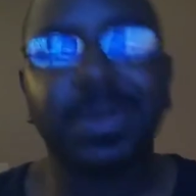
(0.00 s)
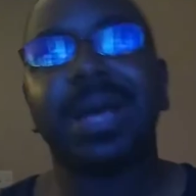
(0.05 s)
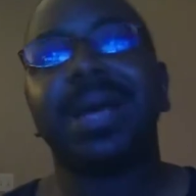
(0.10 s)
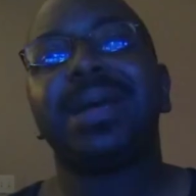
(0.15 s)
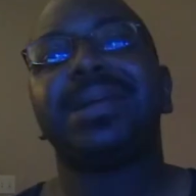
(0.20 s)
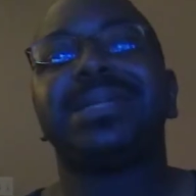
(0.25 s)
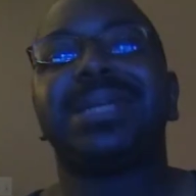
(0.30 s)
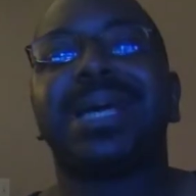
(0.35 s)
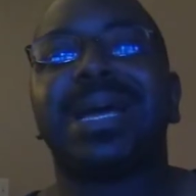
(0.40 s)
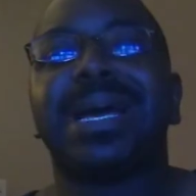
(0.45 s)

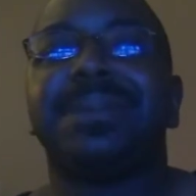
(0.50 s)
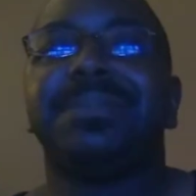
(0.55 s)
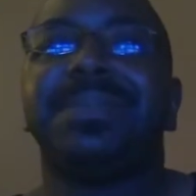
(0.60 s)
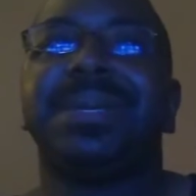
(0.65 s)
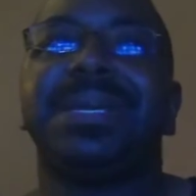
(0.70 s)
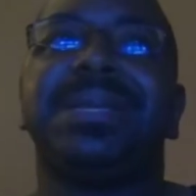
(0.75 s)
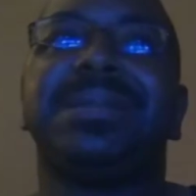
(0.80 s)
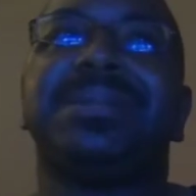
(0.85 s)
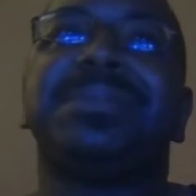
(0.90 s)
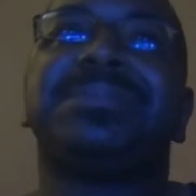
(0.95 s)
I
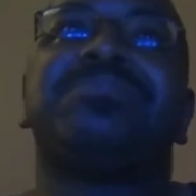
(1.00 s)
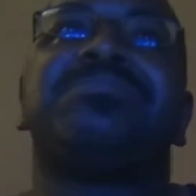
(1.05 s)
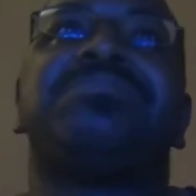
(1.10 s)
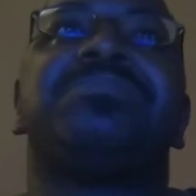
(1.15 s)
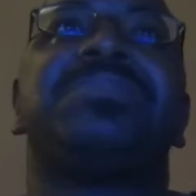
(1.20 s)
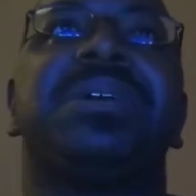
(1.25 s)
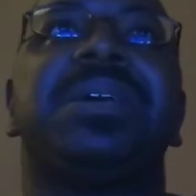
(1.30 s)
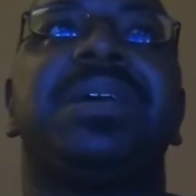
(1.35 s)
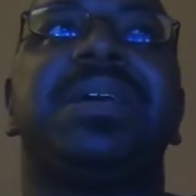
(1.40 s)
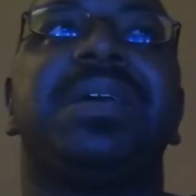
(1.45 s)
mean,
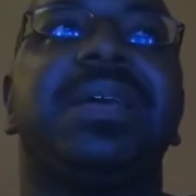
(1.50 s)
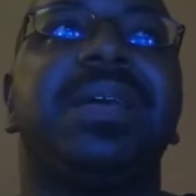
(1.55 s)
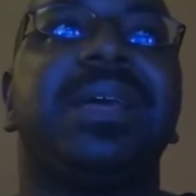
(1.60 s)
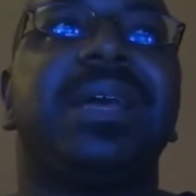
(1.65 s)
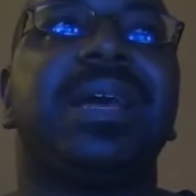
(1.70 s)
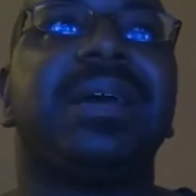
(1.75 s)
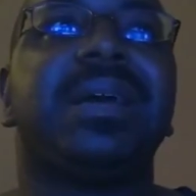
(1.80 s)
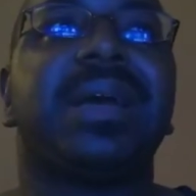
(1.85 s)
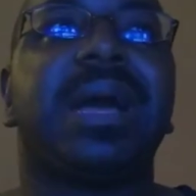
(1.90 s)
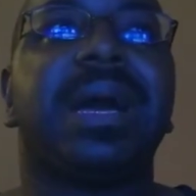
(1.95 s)

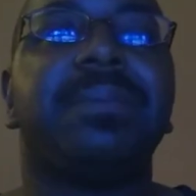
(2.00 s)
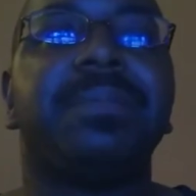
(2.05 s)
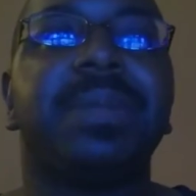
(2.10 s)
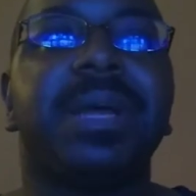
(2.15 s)
I'm